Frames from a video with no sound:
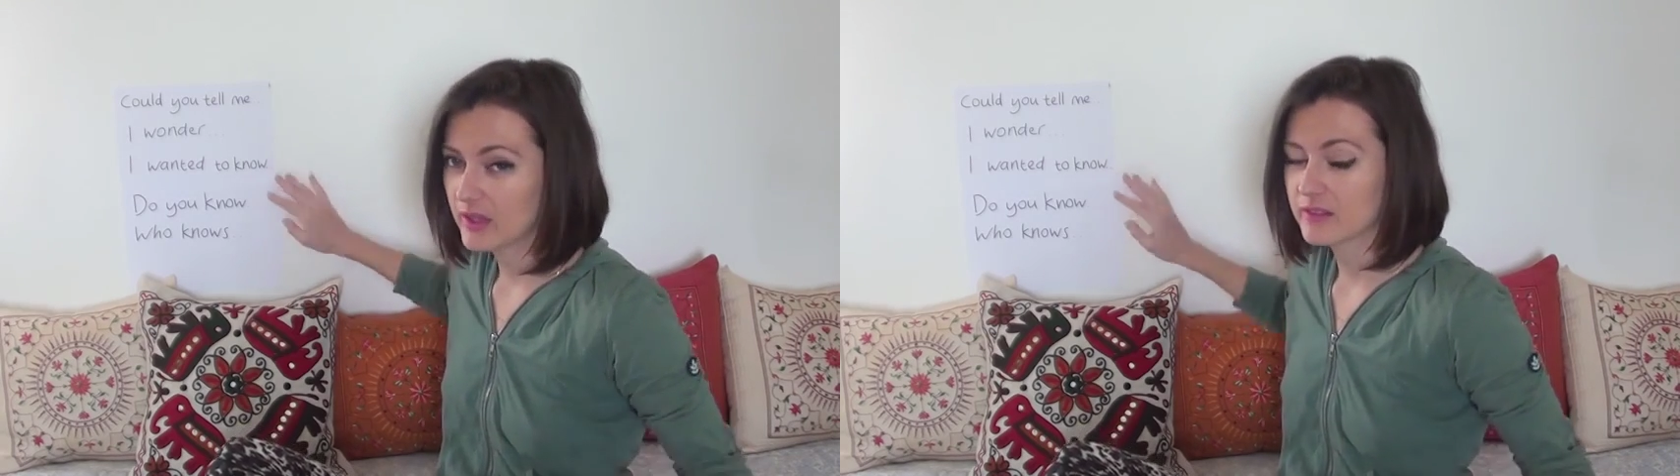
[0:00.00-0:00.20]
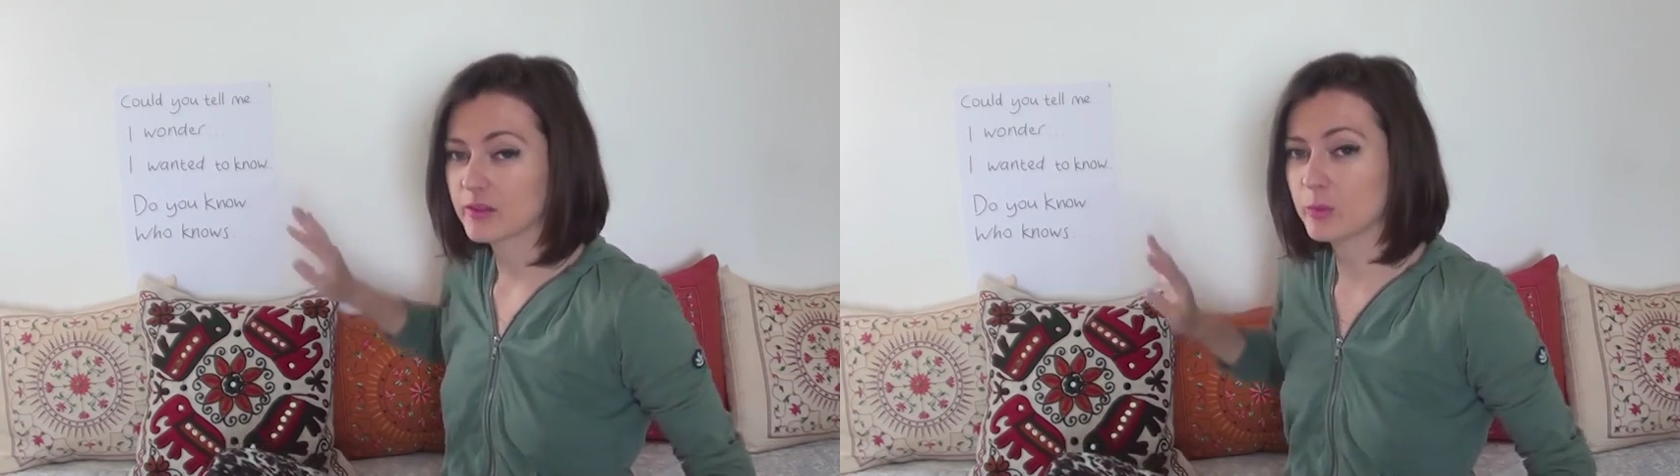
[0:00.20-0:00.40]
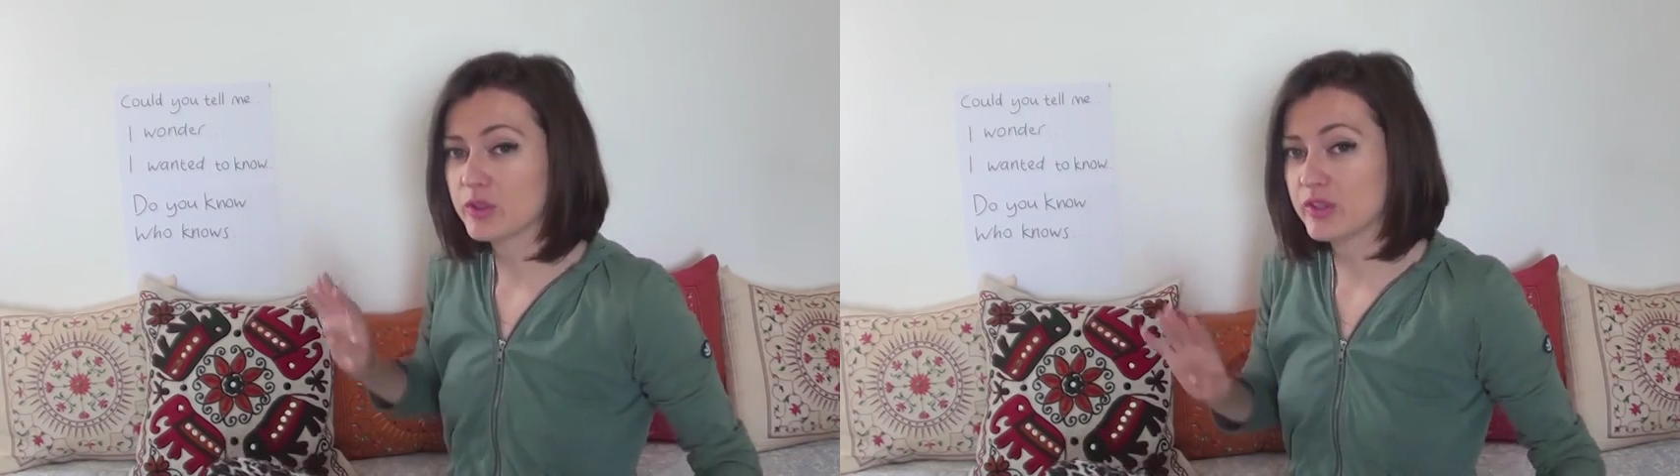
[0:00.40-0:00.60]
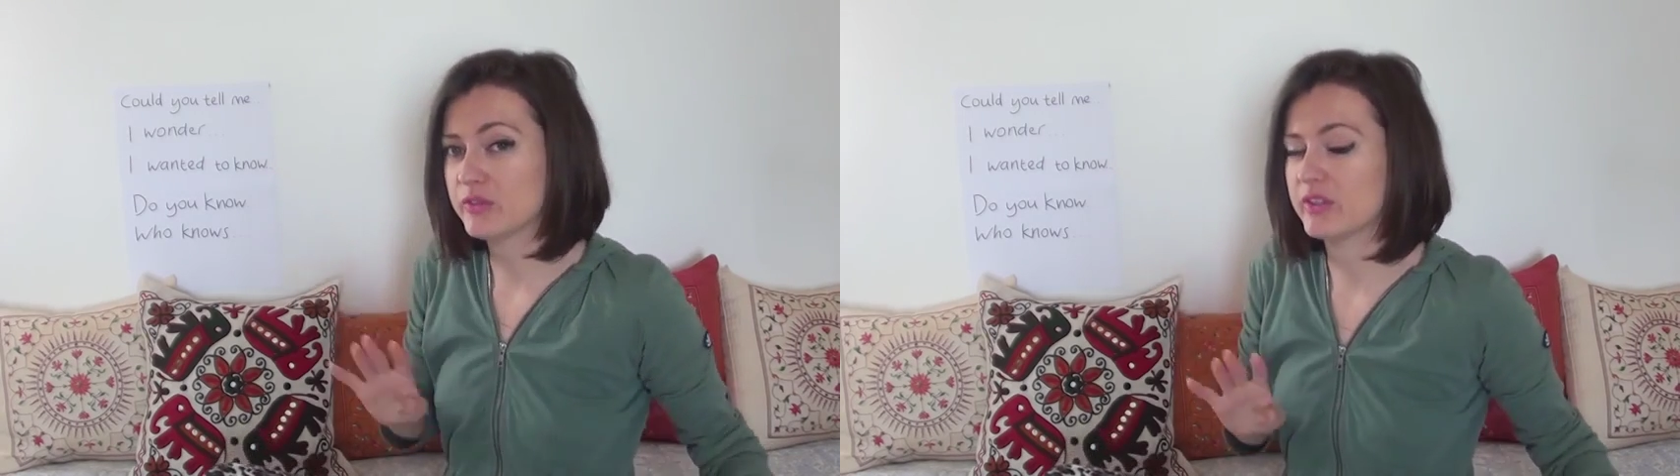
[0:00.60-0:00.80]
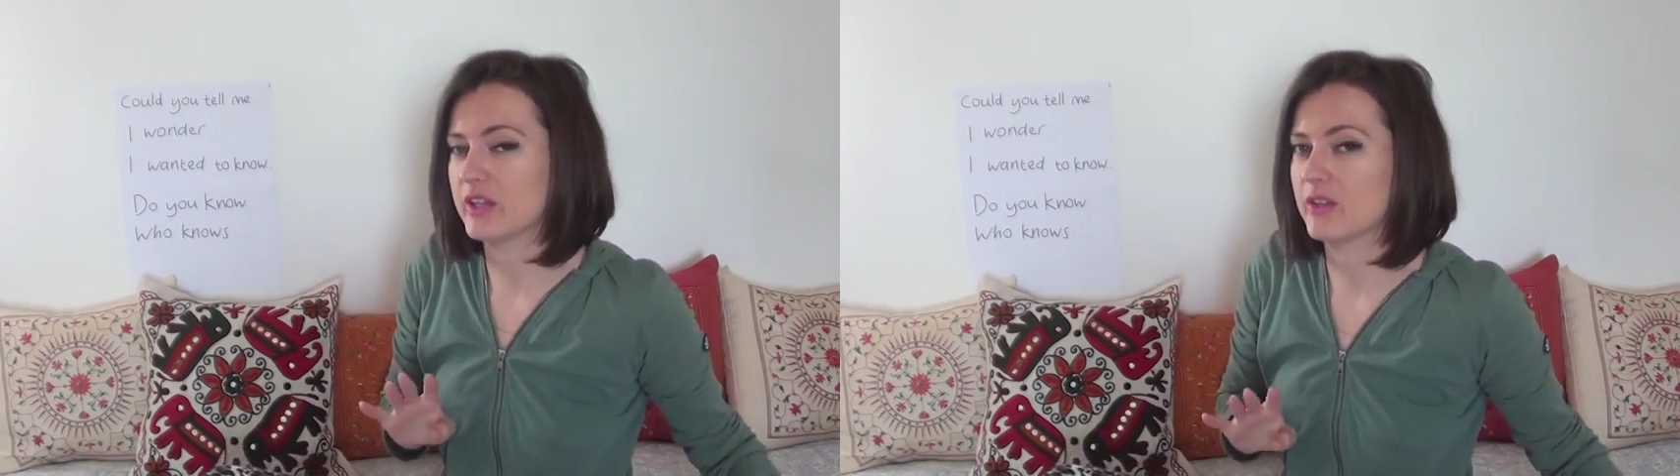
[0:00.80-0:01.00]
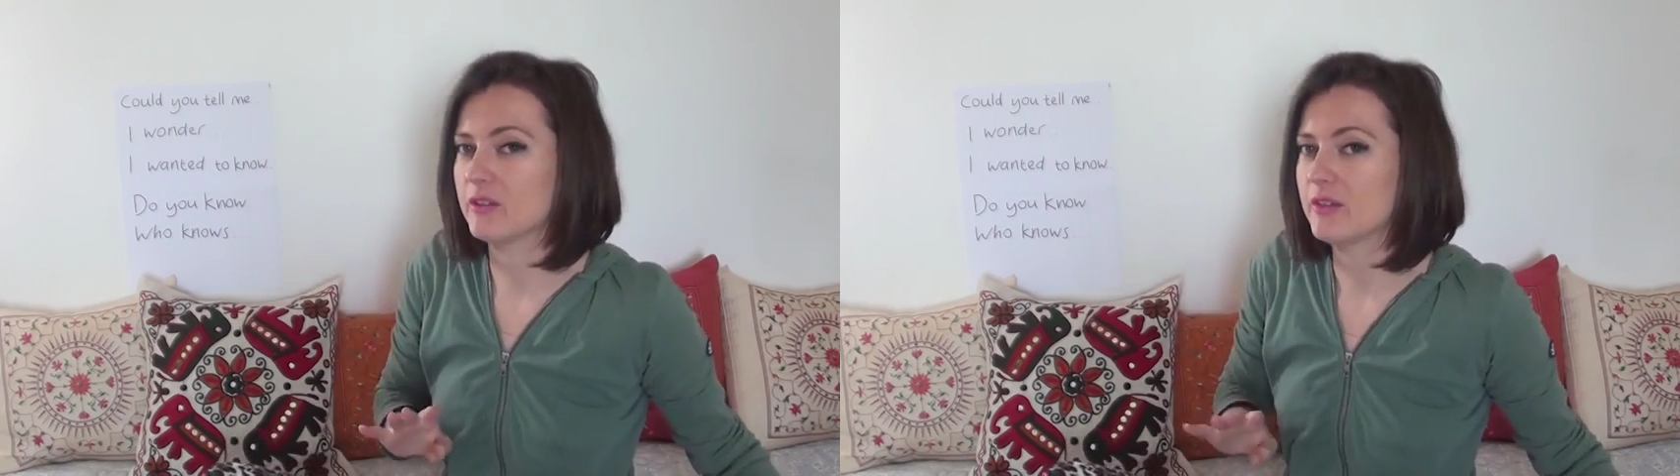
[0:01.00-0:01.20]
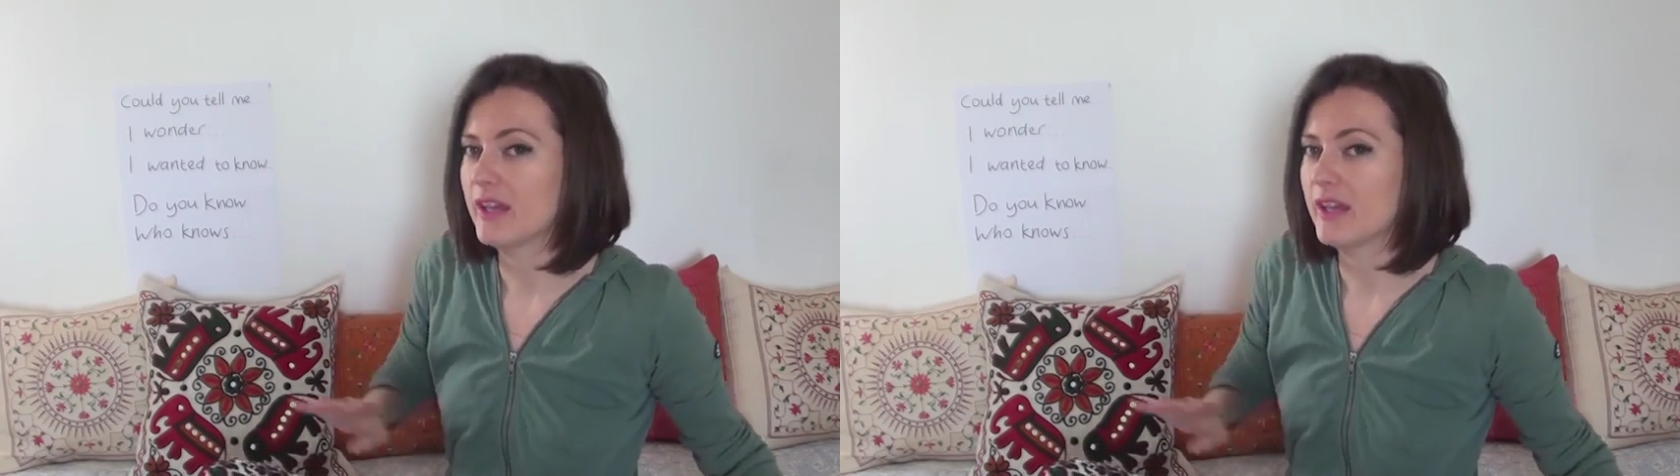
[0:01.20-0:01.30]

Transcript: So what you do